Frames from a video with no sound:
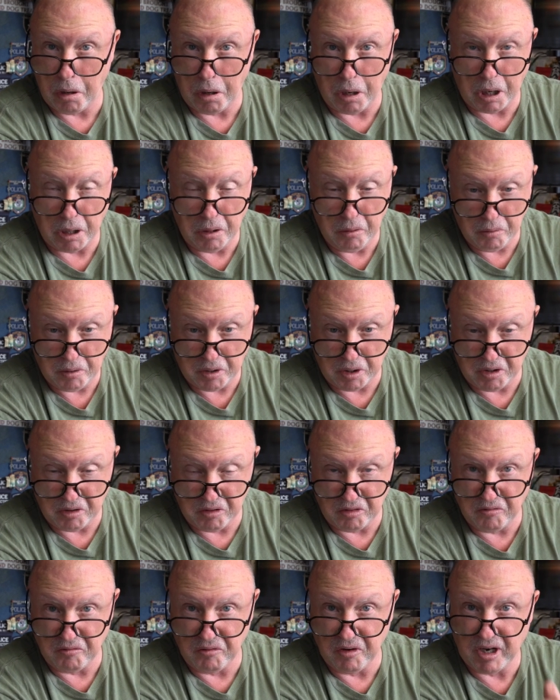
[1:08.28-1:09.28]
and looking
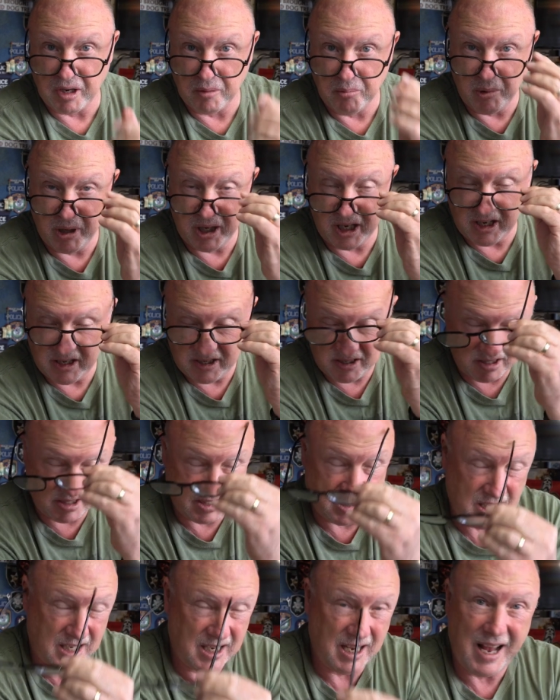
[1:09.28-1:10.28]
at the fucking beer to
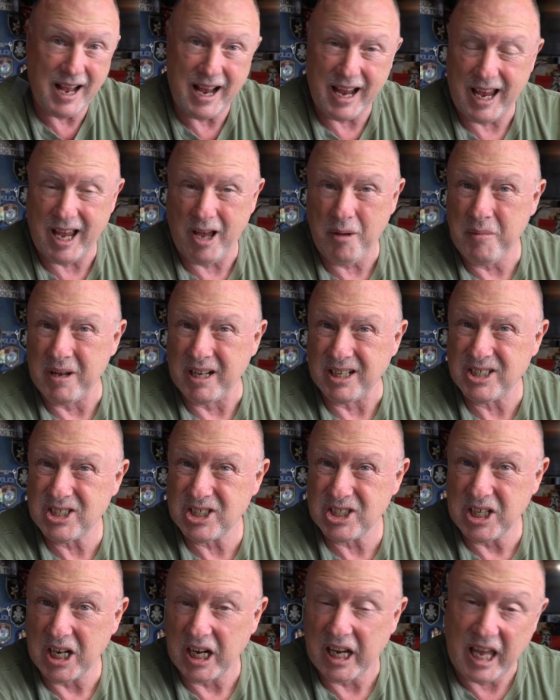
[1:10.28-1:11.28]
see how
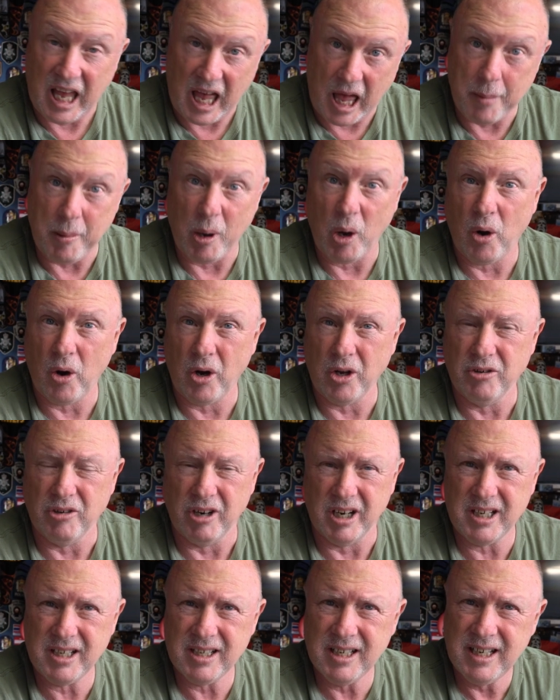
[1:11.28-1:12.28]
much
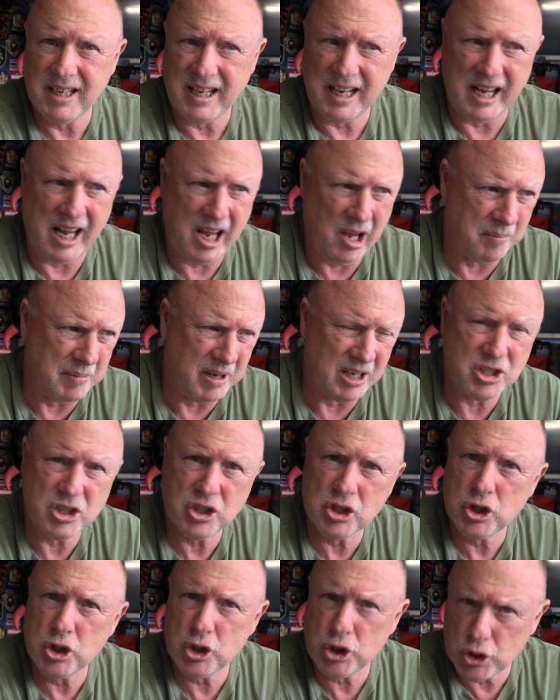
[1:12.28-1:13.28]
carbohydrate and how
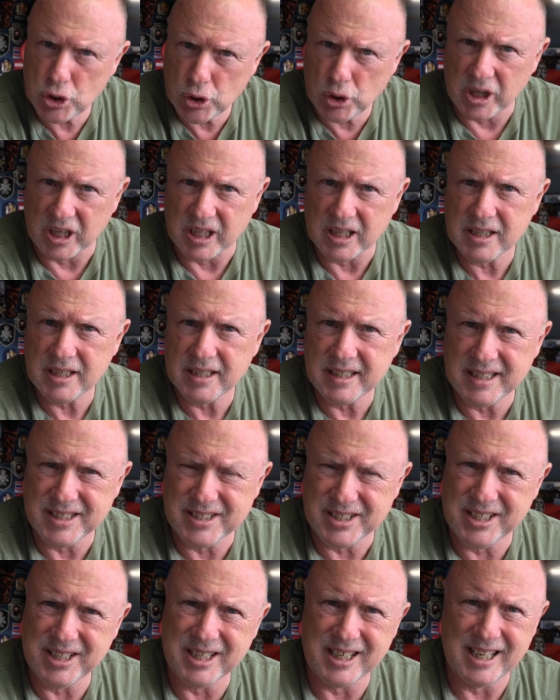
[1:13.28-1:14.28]
much sugar
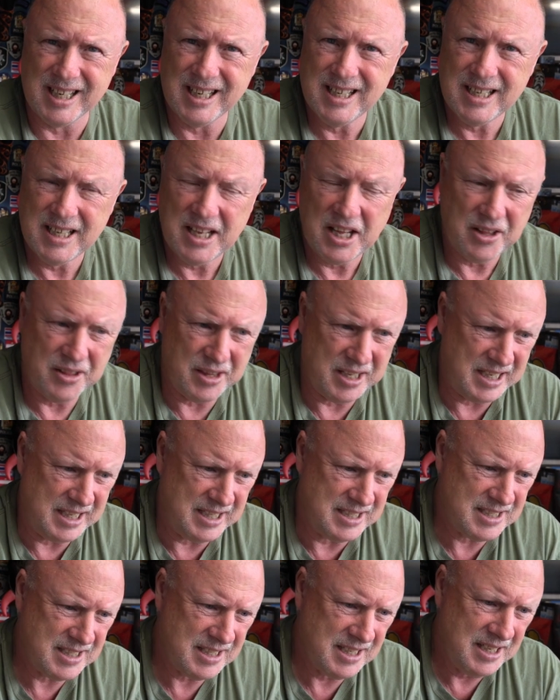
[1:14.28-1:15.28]
is in
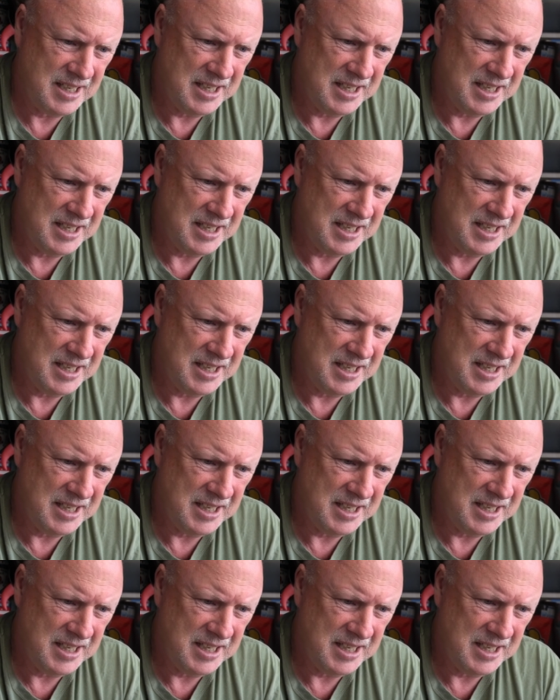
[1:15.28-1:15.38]
these